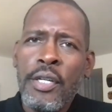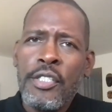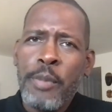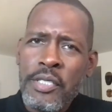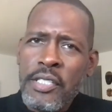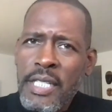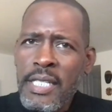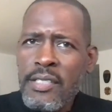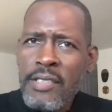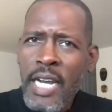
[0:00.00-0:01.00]
especially to
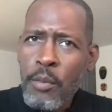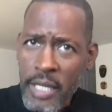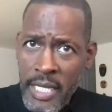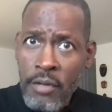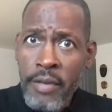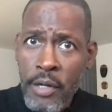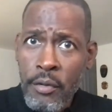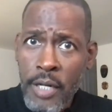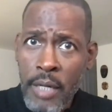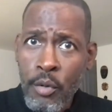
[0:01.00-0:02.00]
the inside with Innovator,
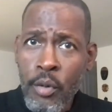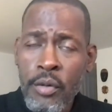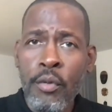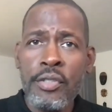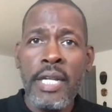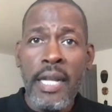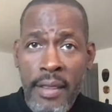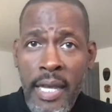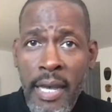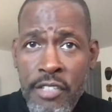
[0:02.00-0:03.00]
the number one horse.
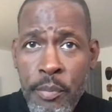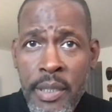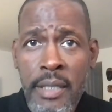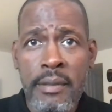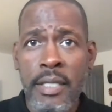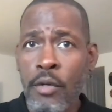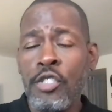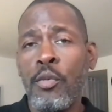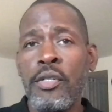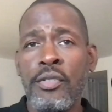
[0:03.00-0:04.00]
They have speed. That
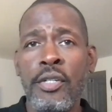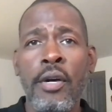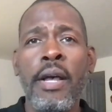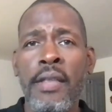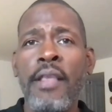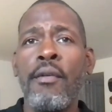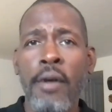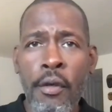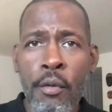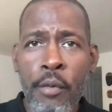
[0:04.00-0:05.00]
horse wants to go. I think there
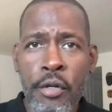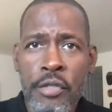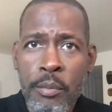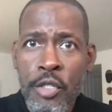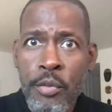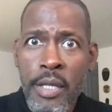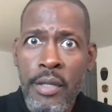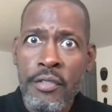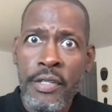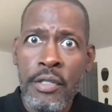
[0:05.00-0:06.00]
are other runners in between
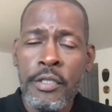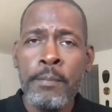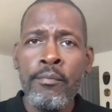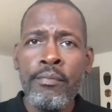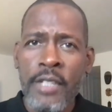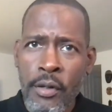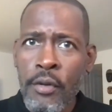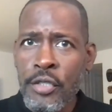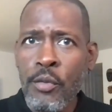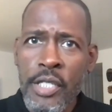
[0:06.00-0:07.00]
this field that
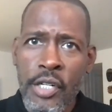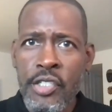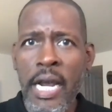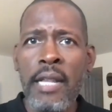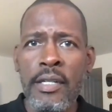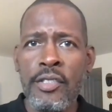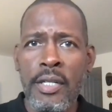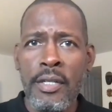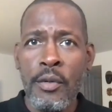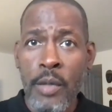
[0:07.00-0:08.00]
also want to challenge.
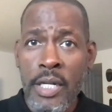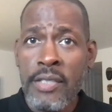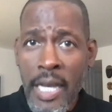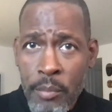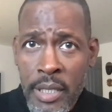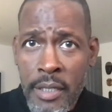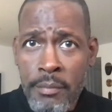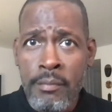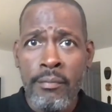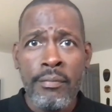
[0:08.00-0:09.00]
What does that mean?
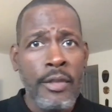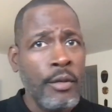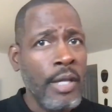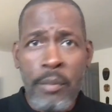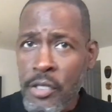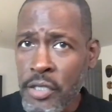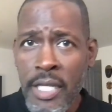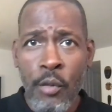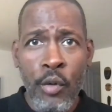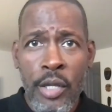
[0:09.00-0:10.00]
Well, that means you
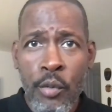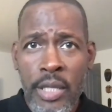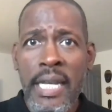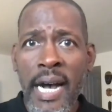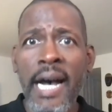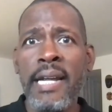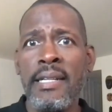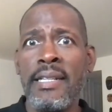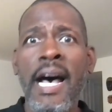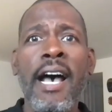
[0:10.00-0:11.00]
get a really, really hot
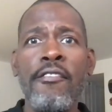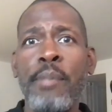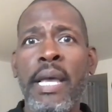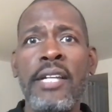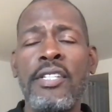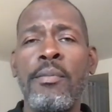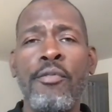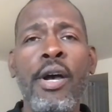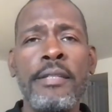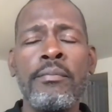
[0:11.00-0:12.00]
live pace up
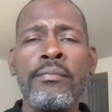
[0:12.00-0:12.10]
front.